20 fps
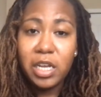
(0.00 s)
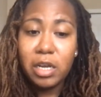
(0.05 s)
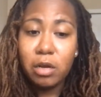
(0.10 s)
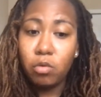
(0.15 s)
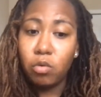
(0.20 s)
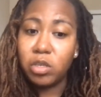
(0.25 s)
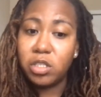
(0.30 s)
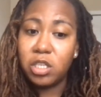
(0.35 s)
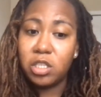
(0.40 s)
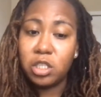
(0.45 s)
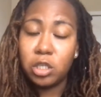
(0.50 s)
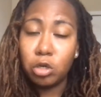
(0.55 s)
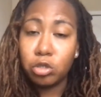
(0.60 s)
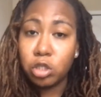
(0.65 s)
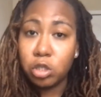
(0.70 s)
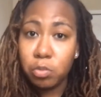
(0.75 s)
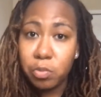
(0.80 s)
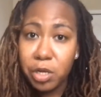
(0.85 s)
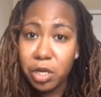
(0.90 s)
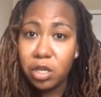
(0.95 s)
Was it
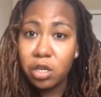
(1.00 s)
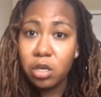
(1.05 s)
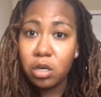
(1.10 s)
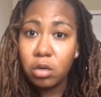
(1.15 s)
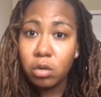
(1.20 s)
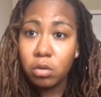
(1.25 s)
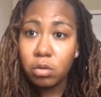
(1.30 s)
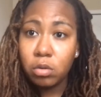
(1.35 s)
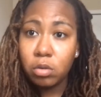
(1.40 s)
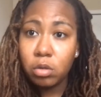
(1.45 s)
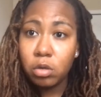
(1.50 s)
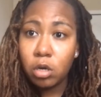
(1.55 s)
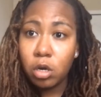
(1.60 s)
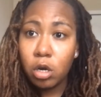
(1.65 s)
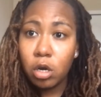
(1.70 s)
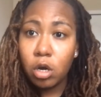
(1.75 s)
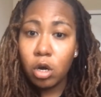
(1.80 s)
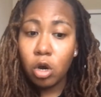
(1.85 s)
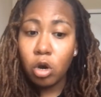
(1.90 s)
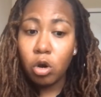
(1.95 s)
social media
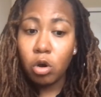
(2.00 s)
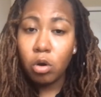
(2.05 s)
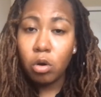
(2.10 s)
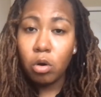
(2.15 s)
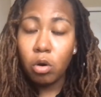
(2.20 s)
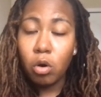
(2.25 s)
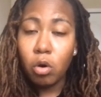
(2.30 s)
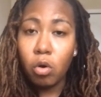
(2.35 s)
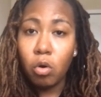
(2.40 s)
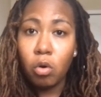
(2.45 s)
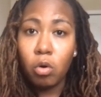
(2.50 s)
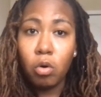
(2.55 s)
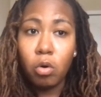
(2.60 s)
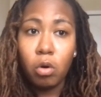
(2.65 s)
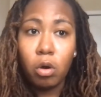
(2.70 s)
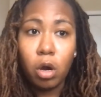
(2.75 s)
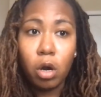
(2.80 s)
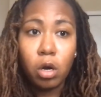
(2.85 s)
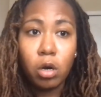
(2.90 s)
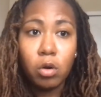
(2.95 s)
or